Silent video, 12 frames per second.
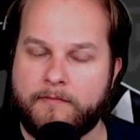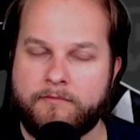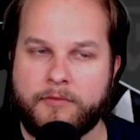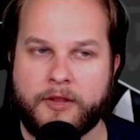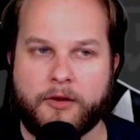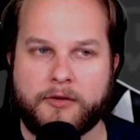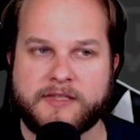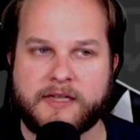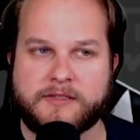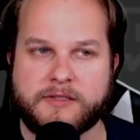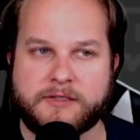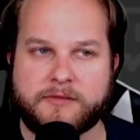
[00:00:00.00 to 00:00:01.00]
You know, because
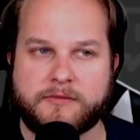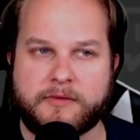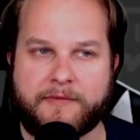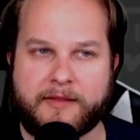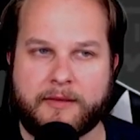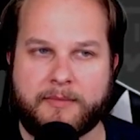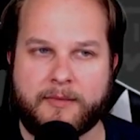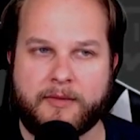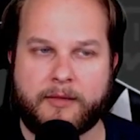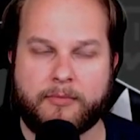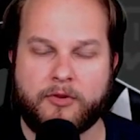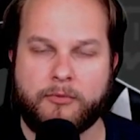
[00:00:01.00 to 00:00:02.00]
that's just, I think that'd be
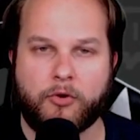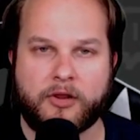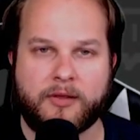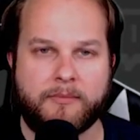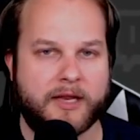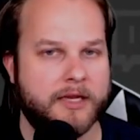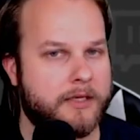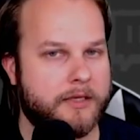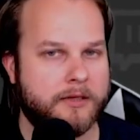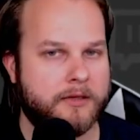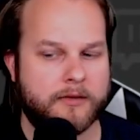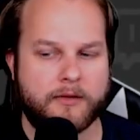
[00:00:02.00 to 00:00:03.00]
like a little more comedic.
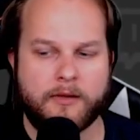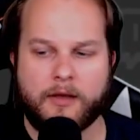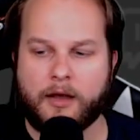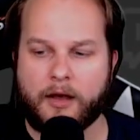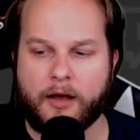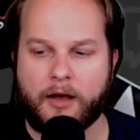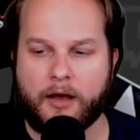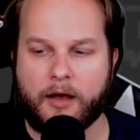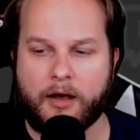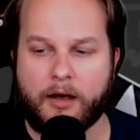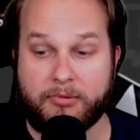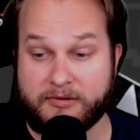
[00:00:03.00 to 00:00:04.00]

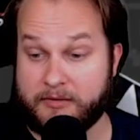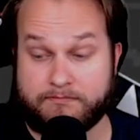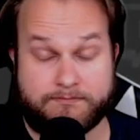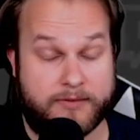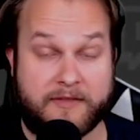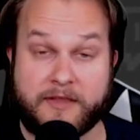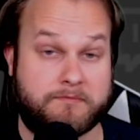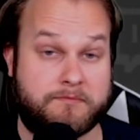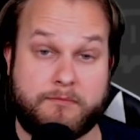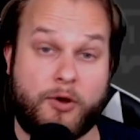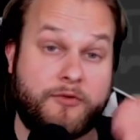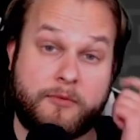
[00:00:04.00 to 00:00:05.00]
But I think
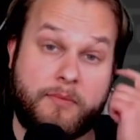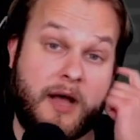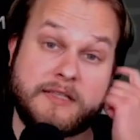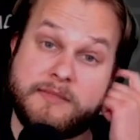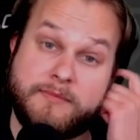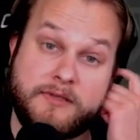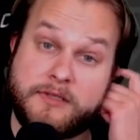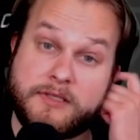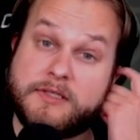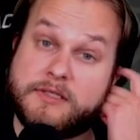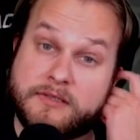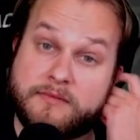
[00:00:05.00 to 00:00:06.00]
both are
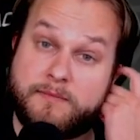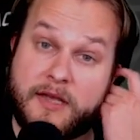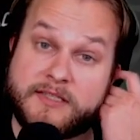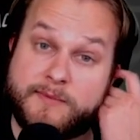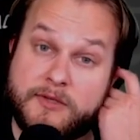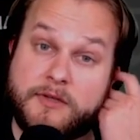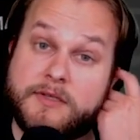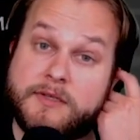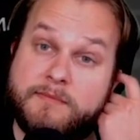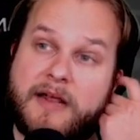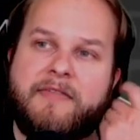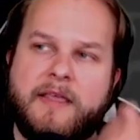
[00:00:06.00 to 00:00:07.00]
possibilities.
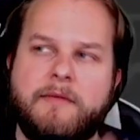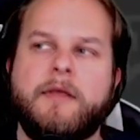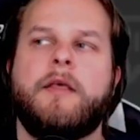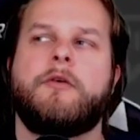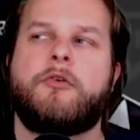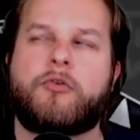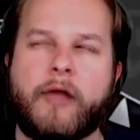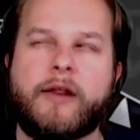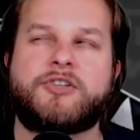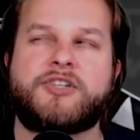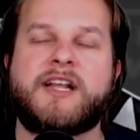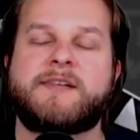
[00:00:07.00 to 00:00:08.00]
But I think greater
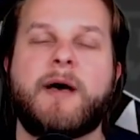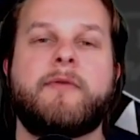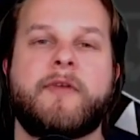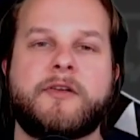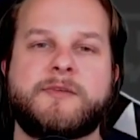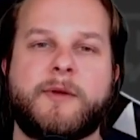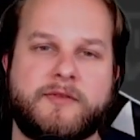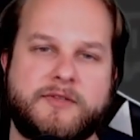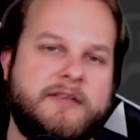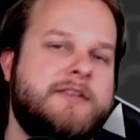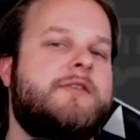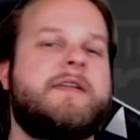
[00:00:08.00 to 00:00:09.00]
chance probably of Into the Spider-Verse,
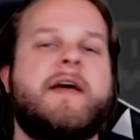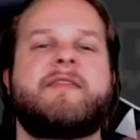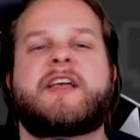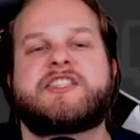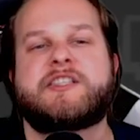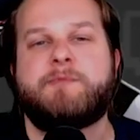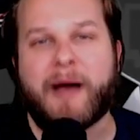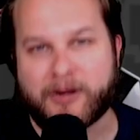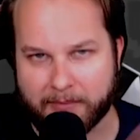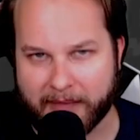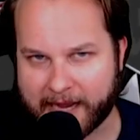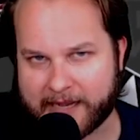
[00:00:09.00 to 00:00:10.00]
because you could have like a
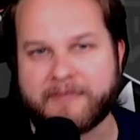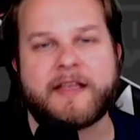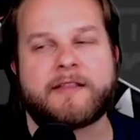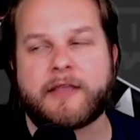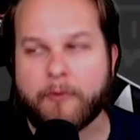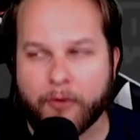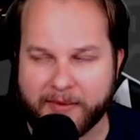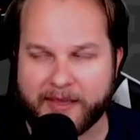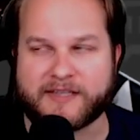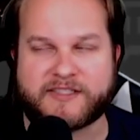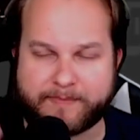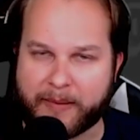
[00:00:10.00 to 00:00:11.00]
Spider-Mech. I think there will be
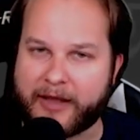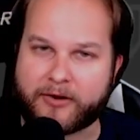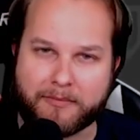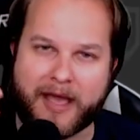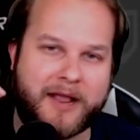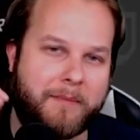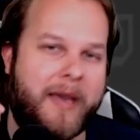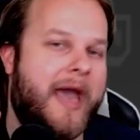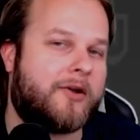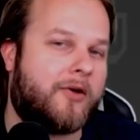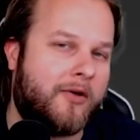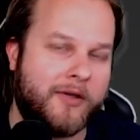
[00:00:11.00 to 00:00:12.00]
a Spider-Mech
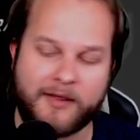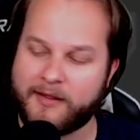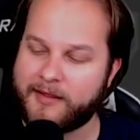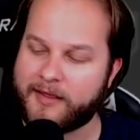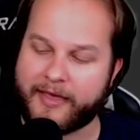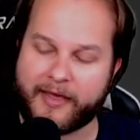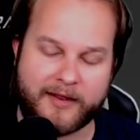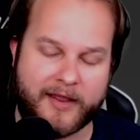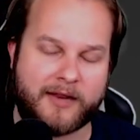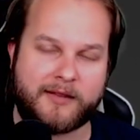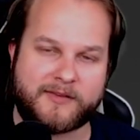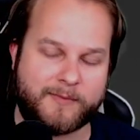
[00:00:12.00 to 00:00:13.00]
battle in
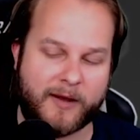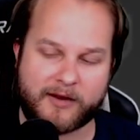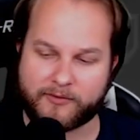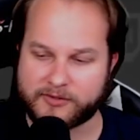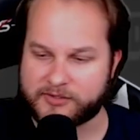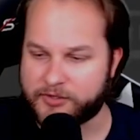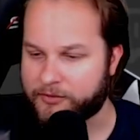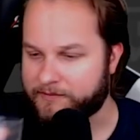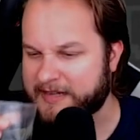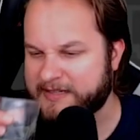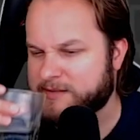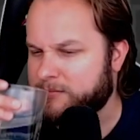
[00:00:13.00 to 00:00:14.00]
Into the Spider-Verse 2.
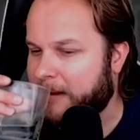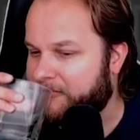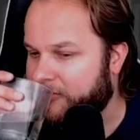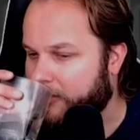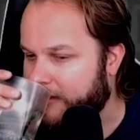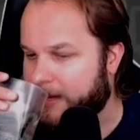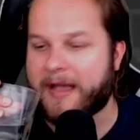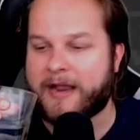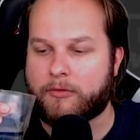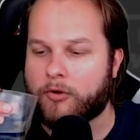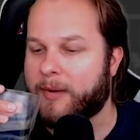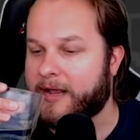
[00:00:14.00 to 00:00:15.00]
That's just what I'm feeling. Like a
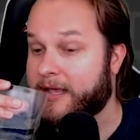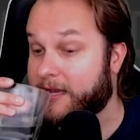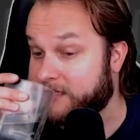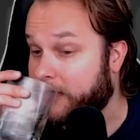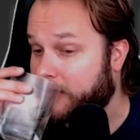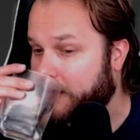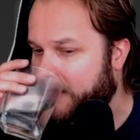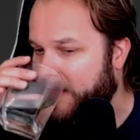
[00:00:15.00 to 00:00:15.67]
mecha robot. Yeah, exactly.